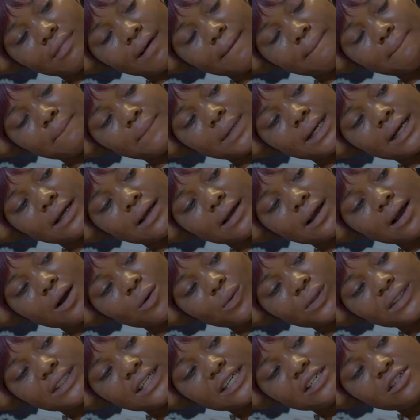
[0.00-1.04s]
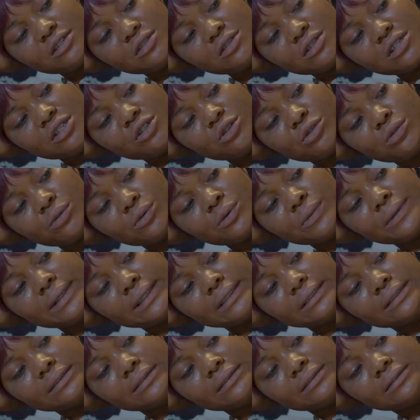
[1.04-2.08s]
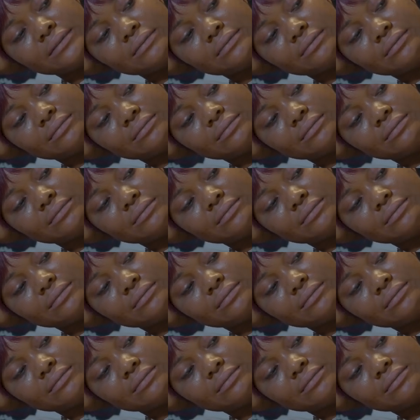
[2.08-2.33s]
Amaka, what are you still doing?